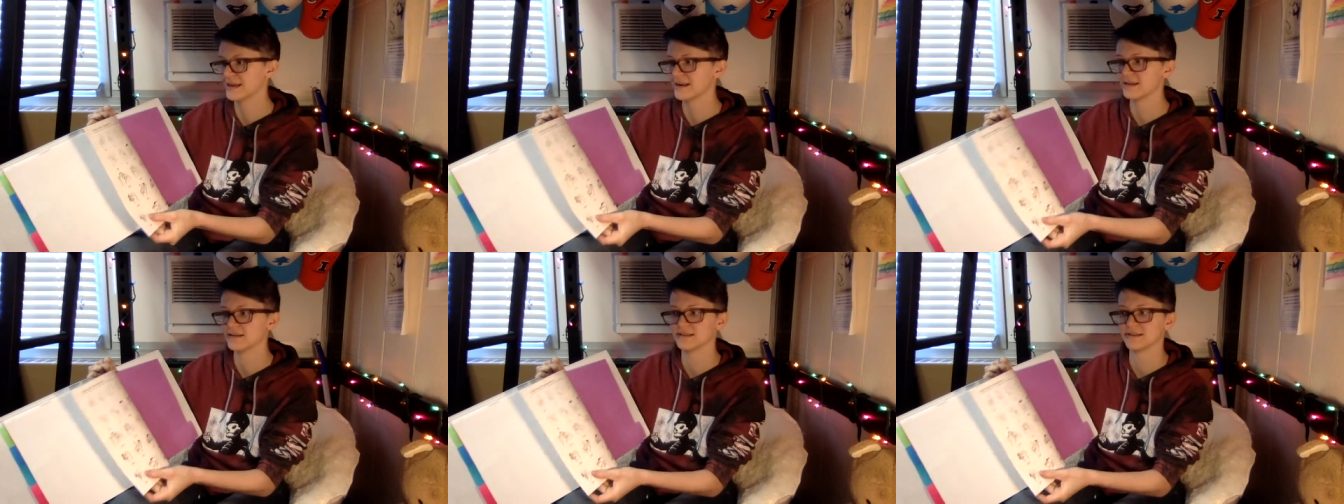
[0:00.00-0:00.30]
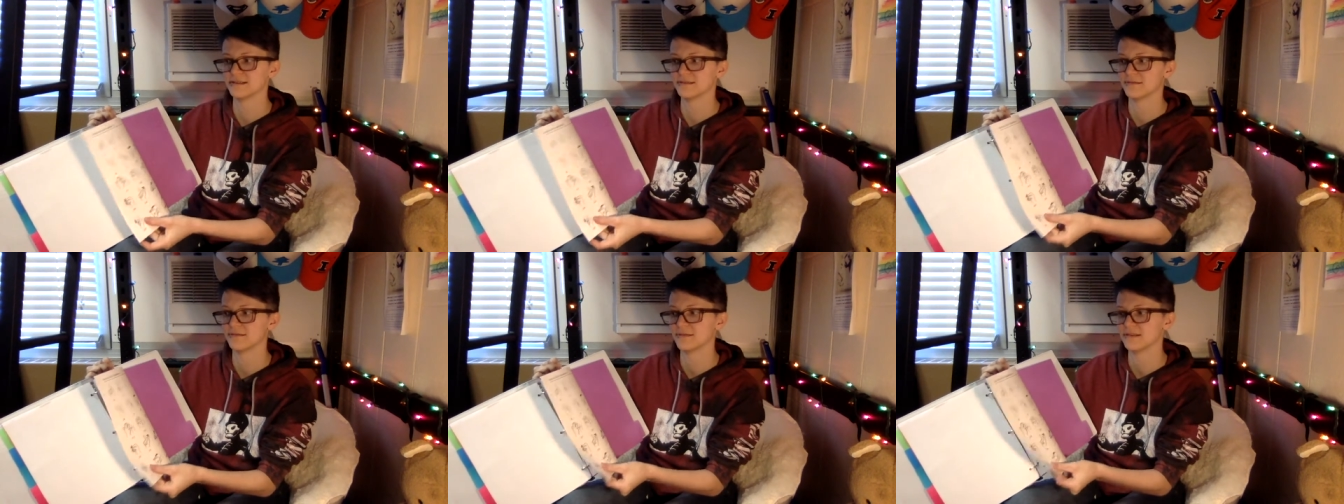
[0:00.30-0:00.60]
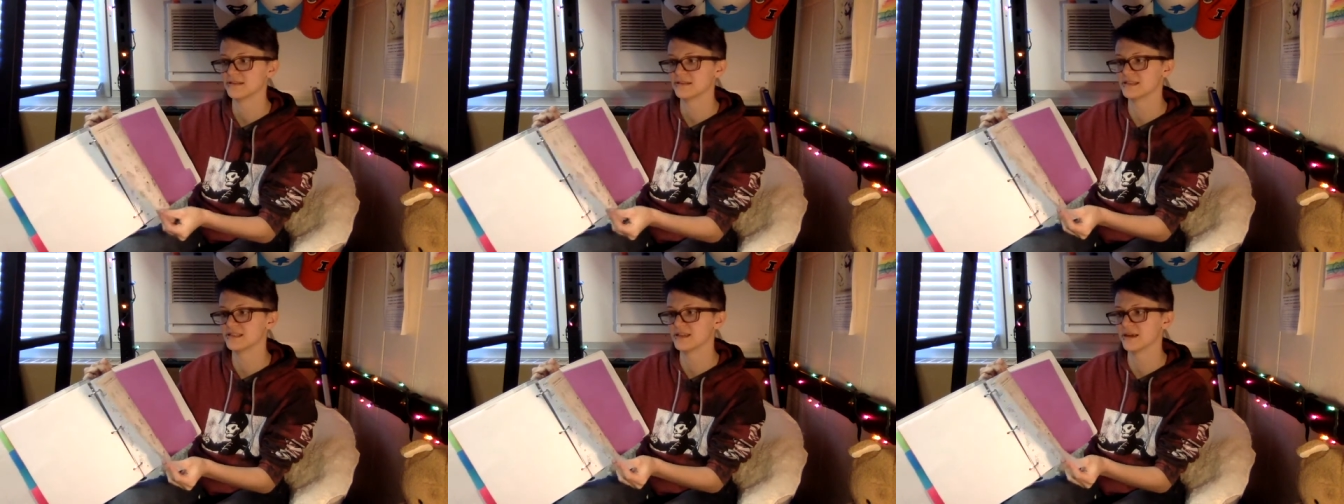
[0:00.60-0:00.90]
and
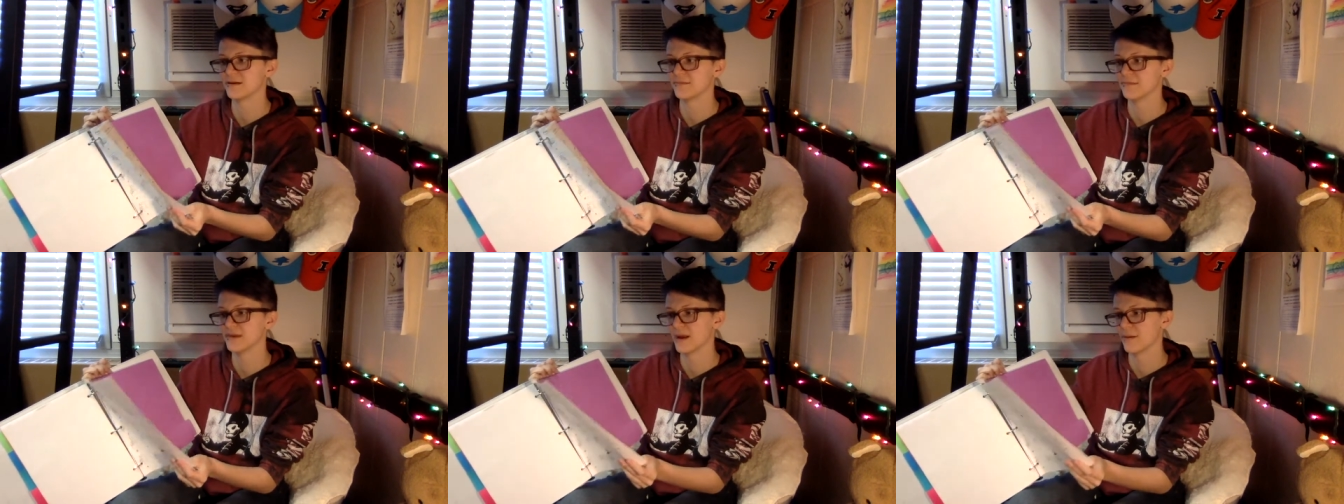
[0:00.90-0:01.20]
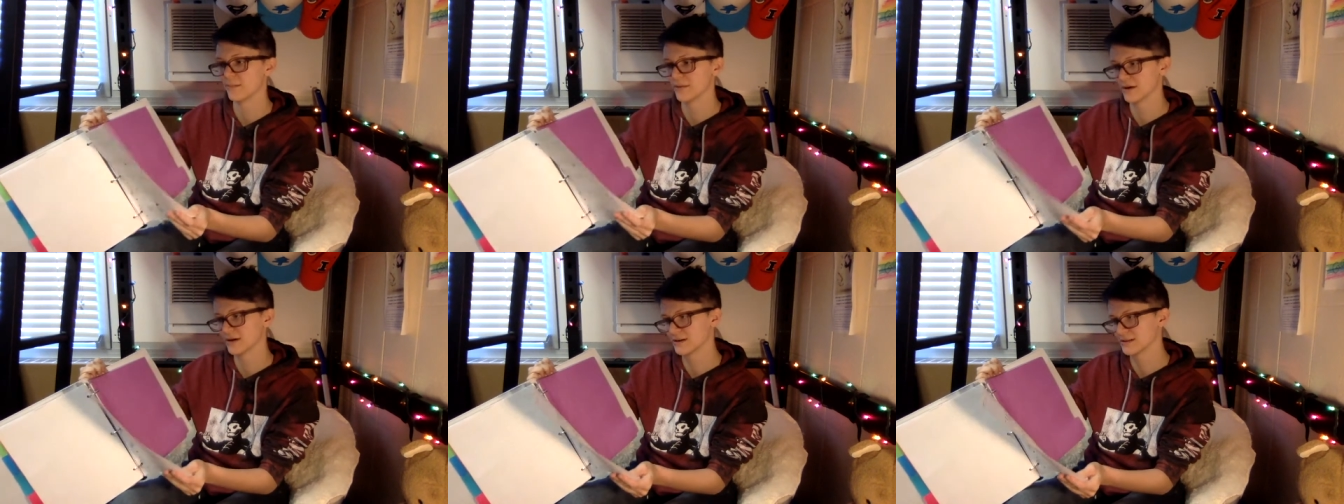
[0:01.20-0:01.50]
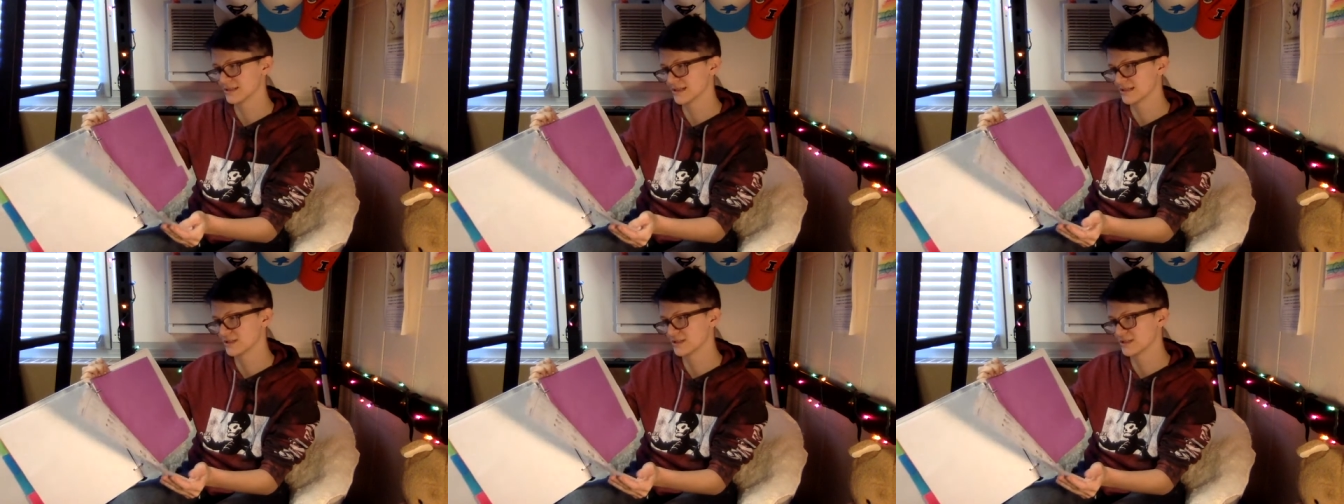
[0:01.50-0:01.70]
some numbers.